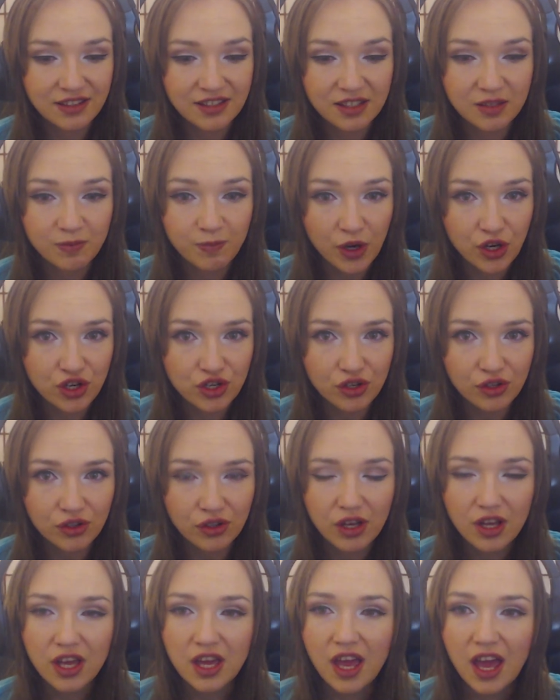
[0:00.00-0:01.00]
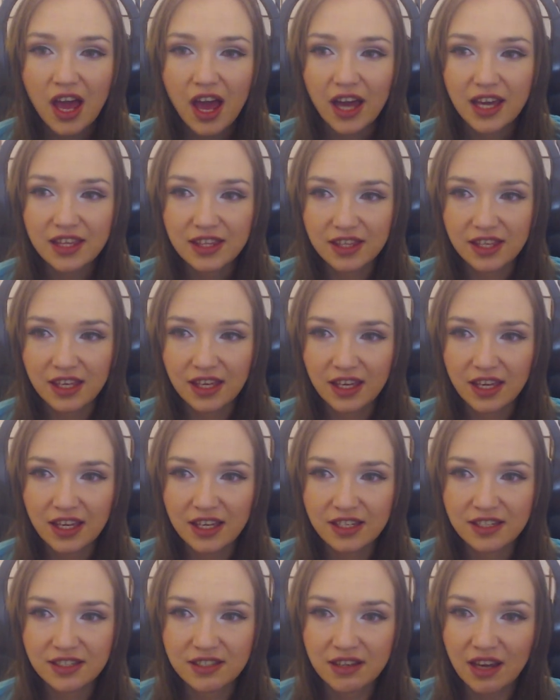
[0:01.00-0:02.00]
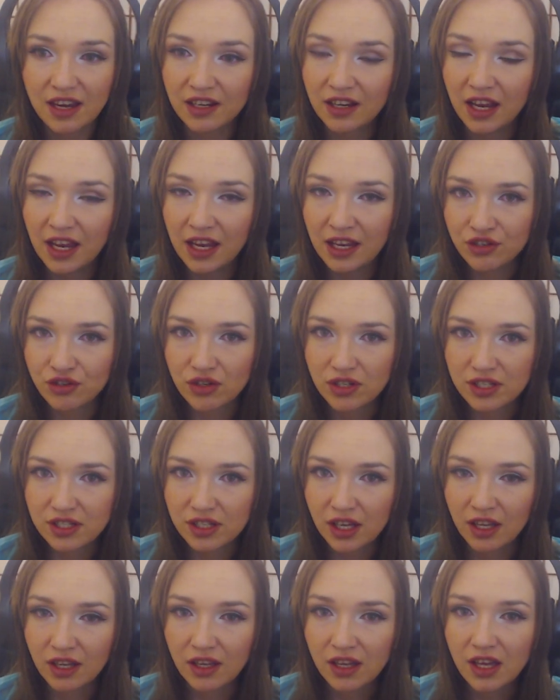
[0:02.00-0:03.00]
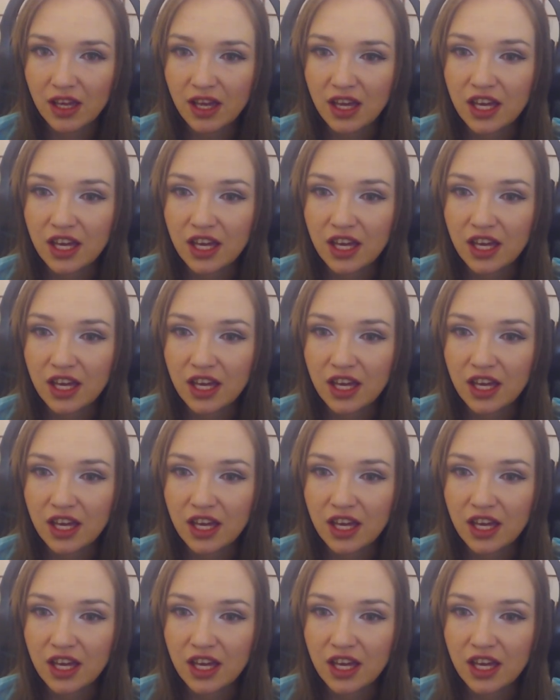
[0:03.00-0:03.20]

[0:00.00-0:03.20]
special. I think he's kind of interesting.